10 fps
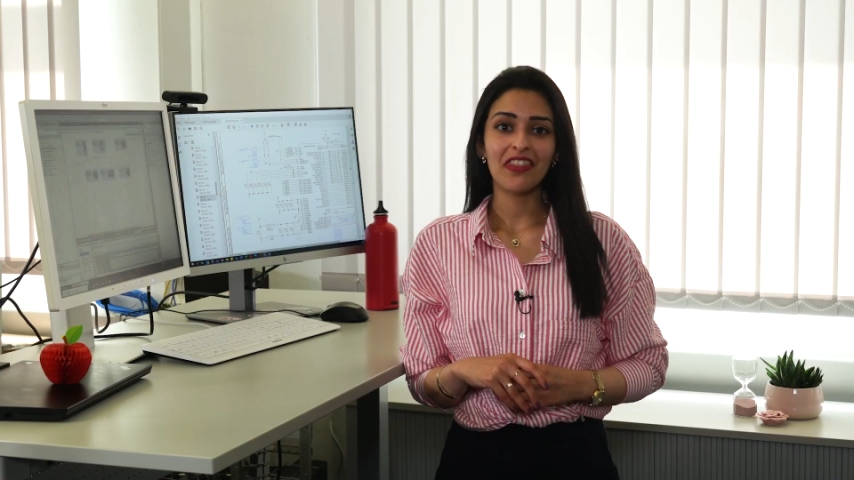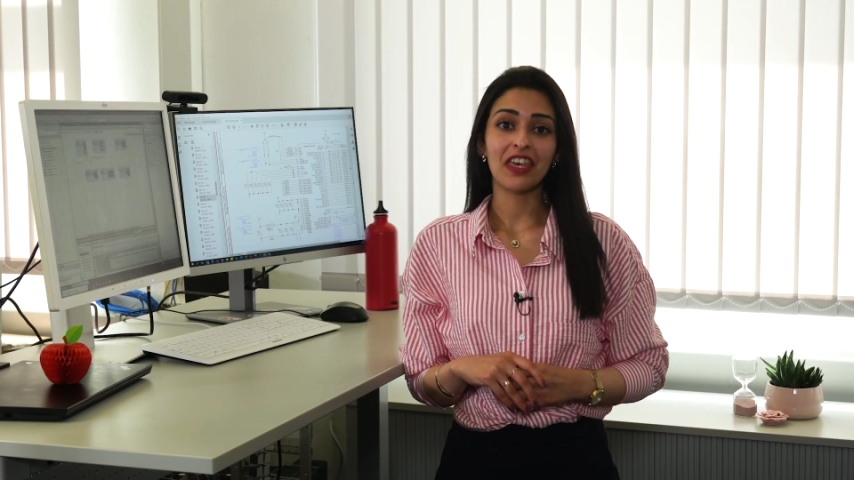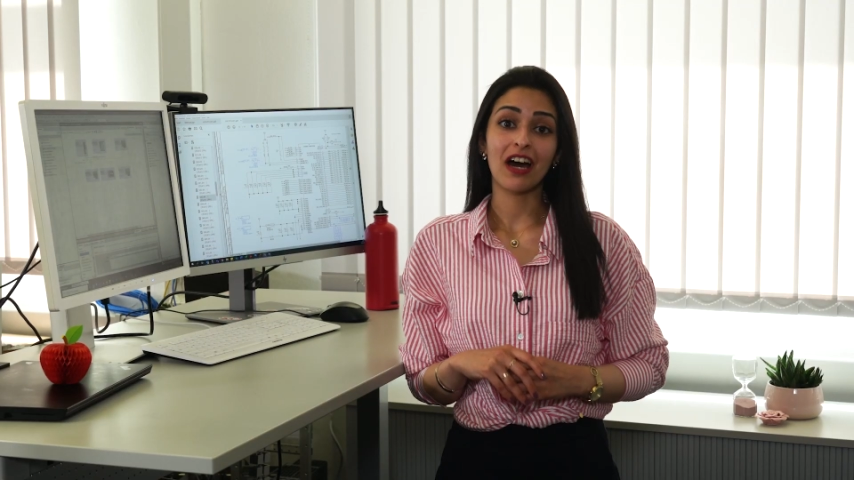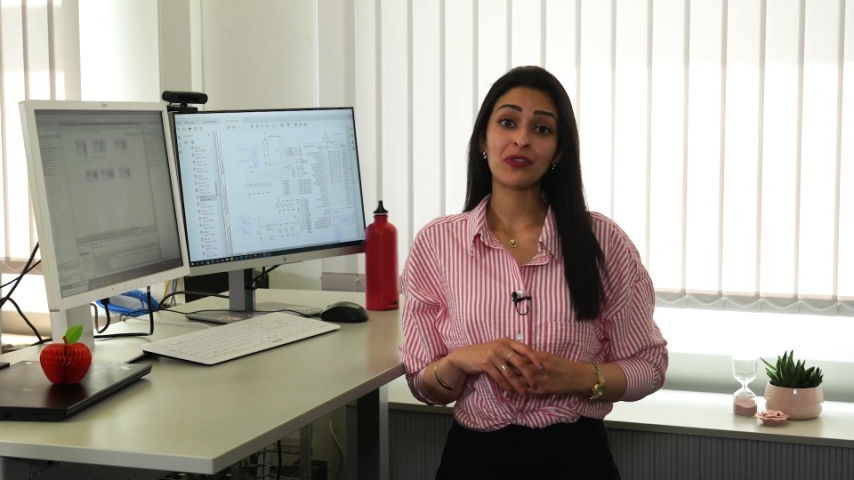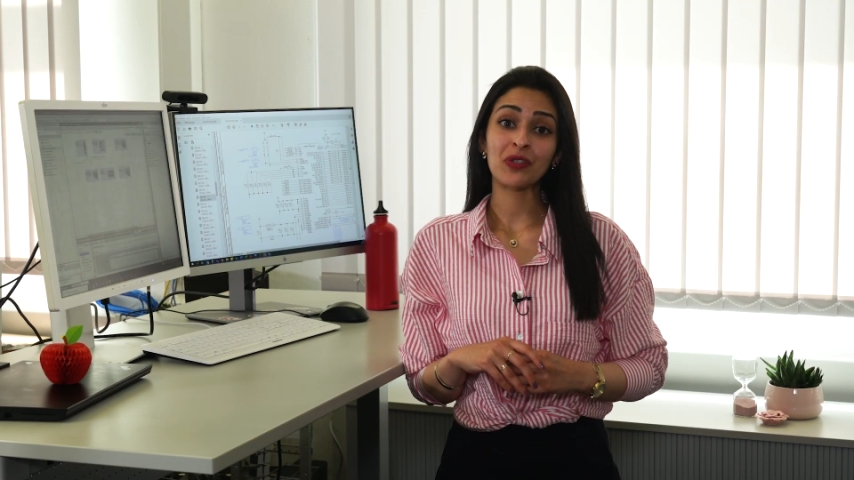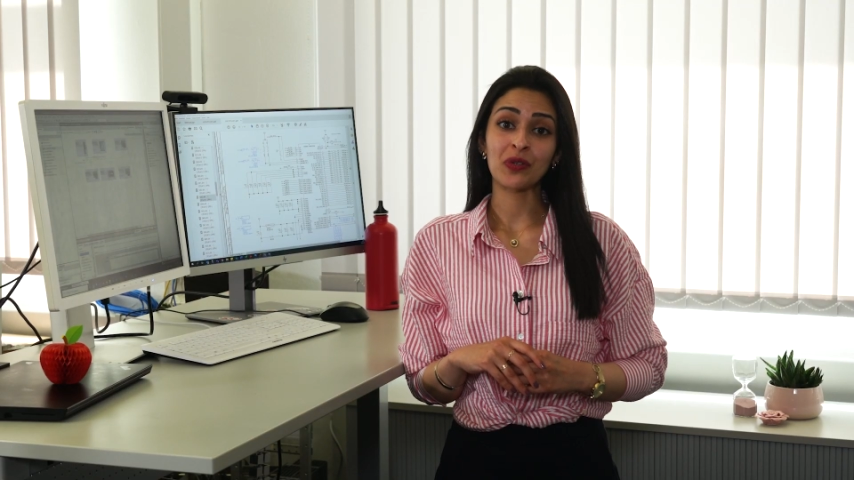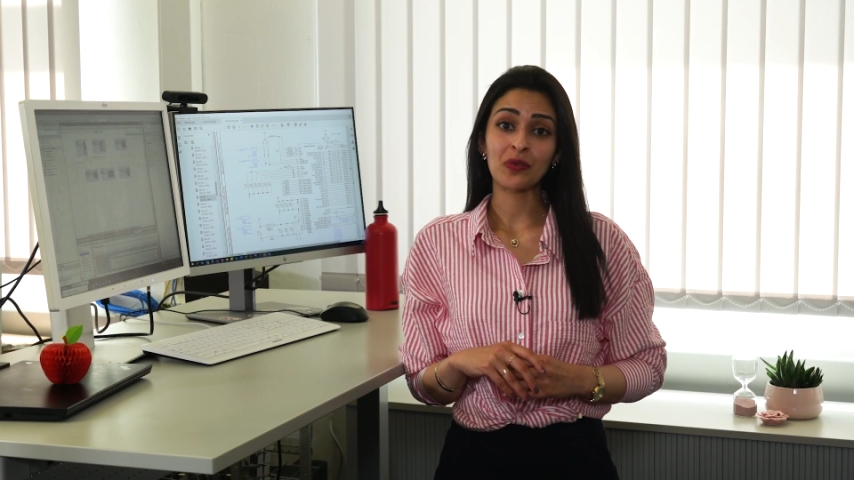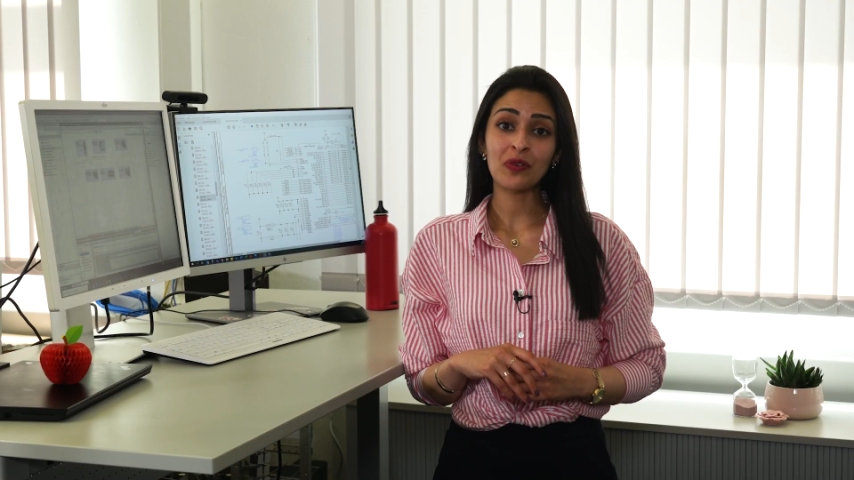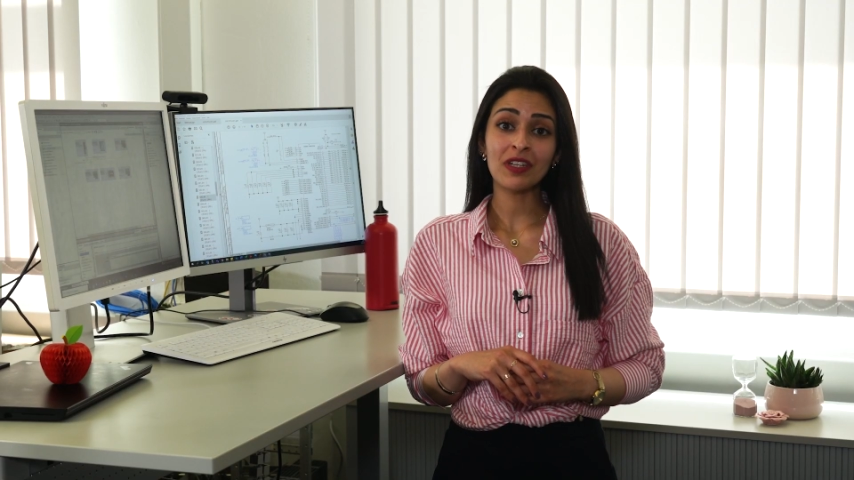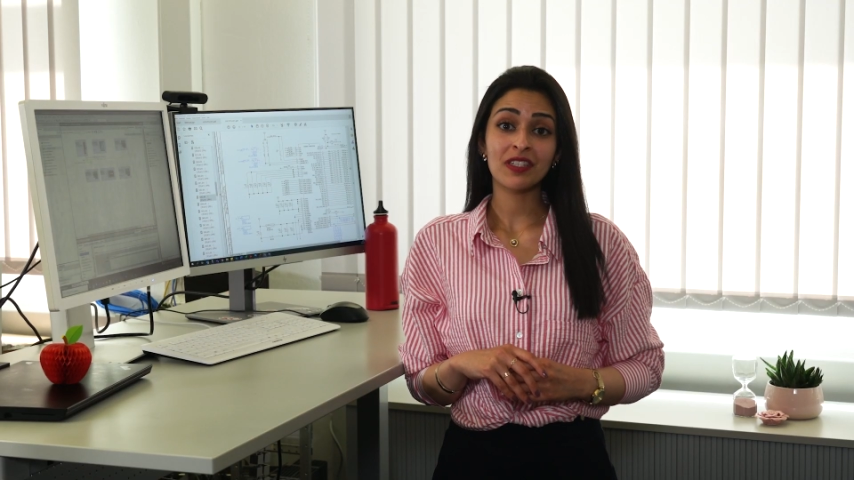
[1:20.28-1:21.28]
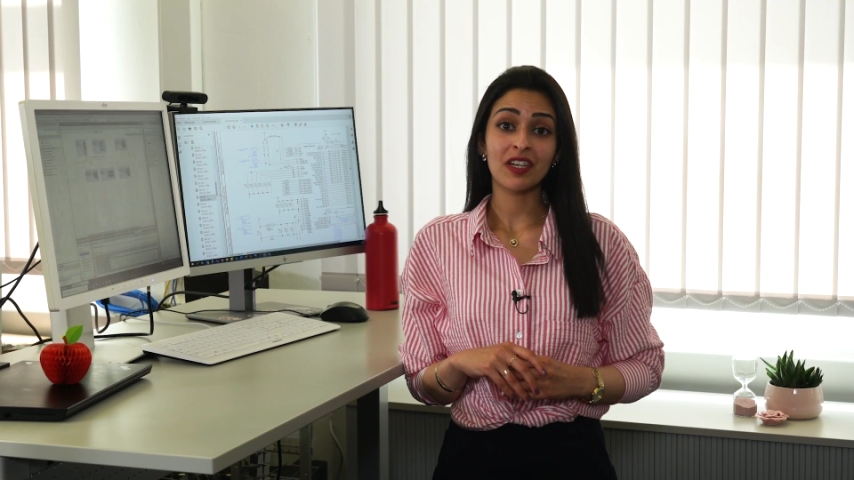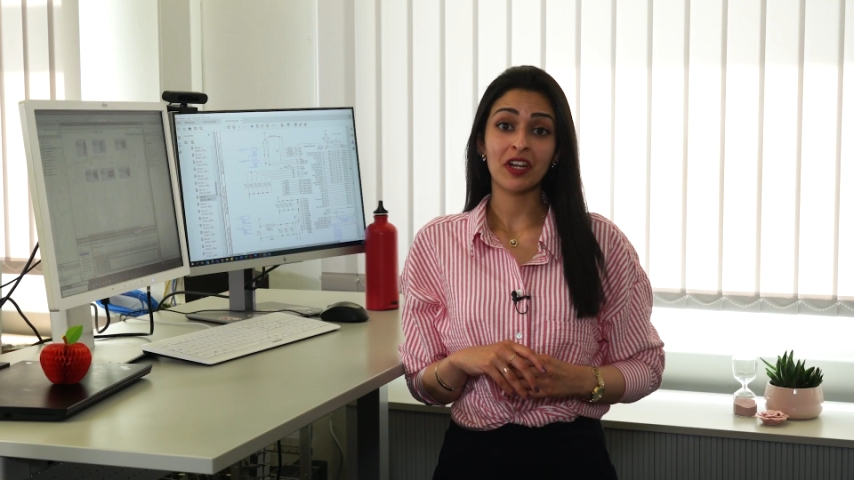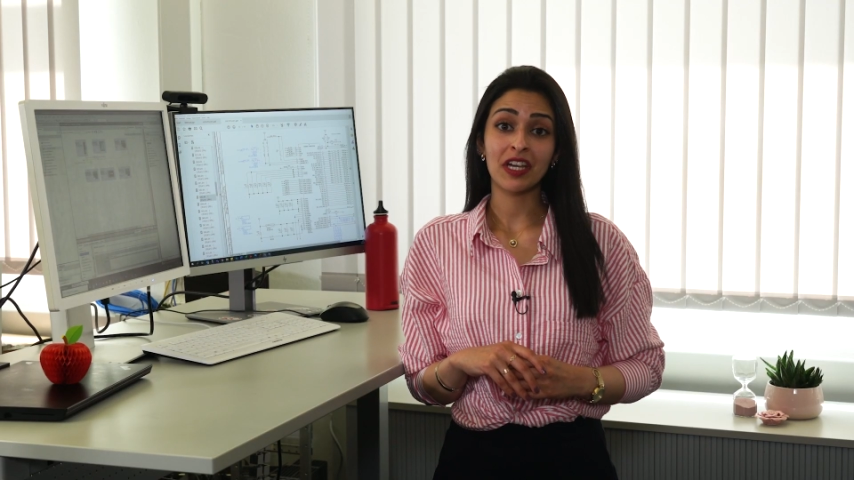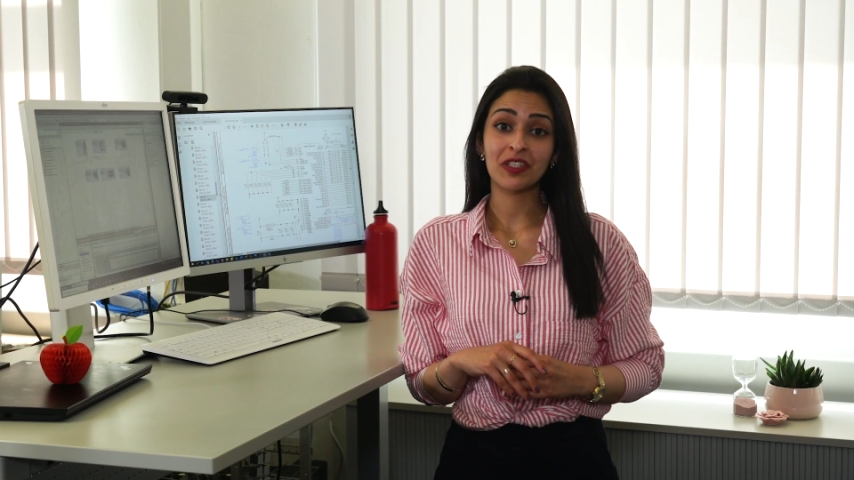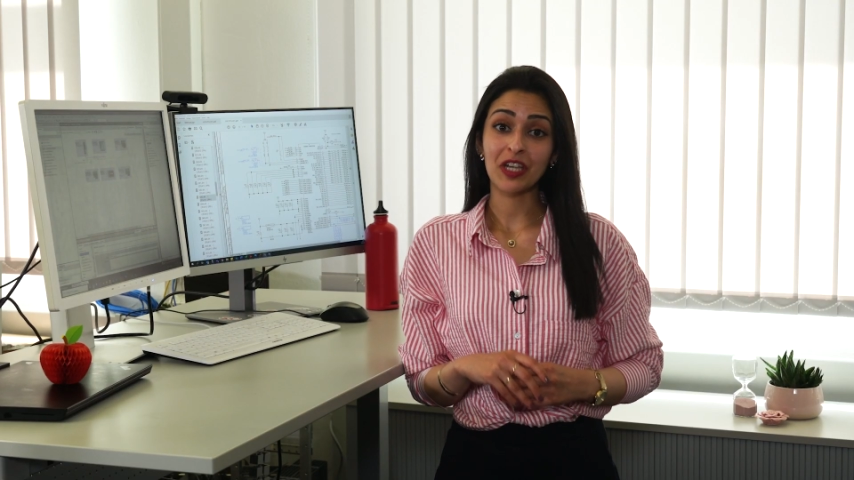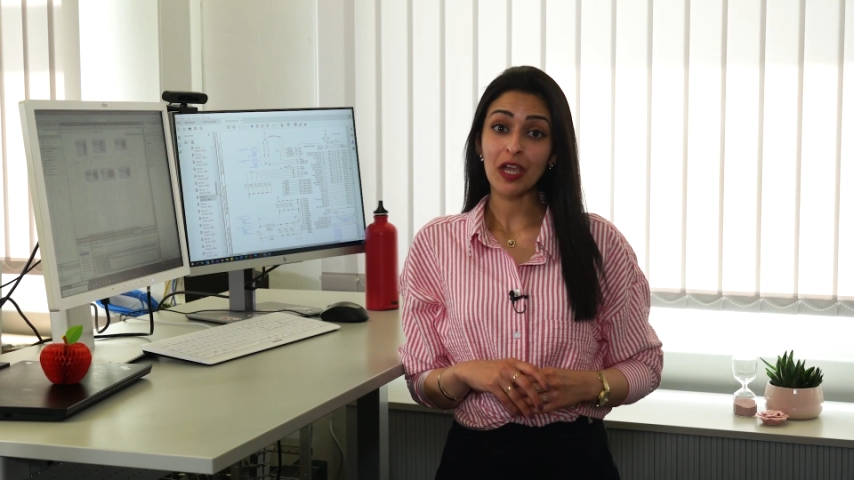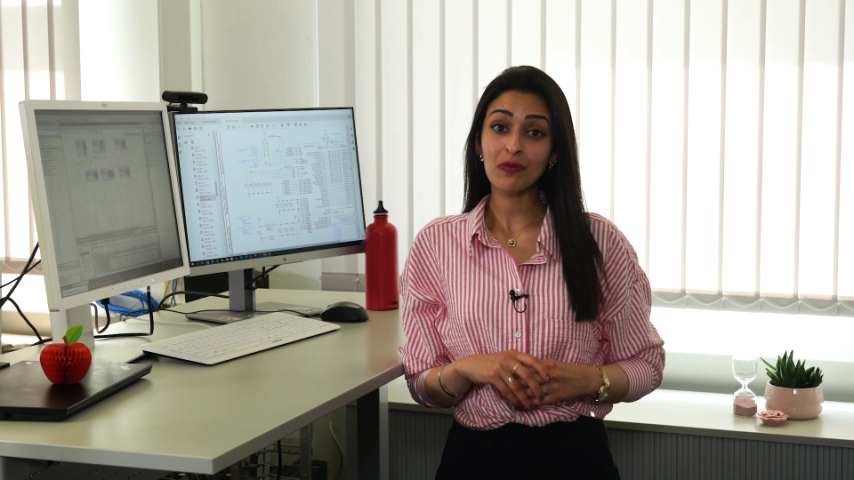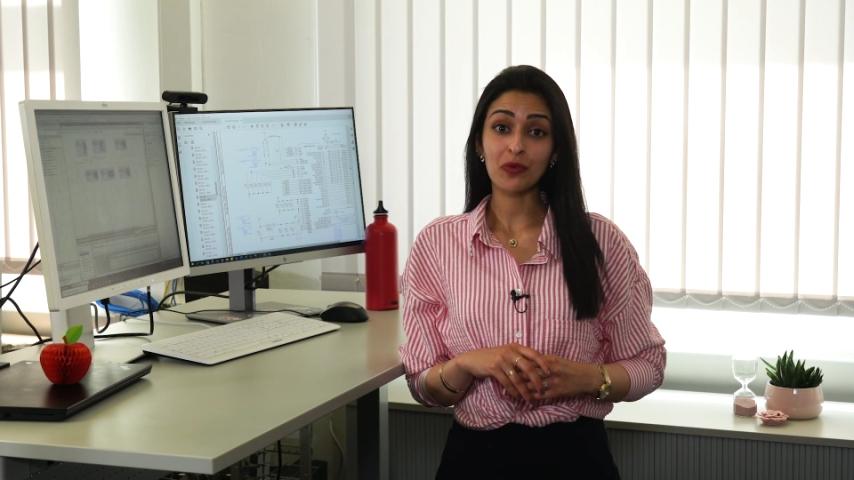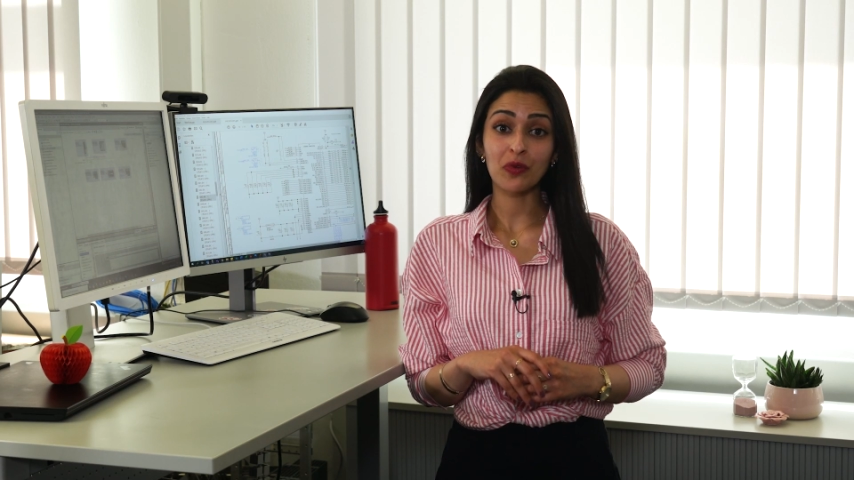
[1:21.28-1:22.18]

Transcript: The afternoon is a right time to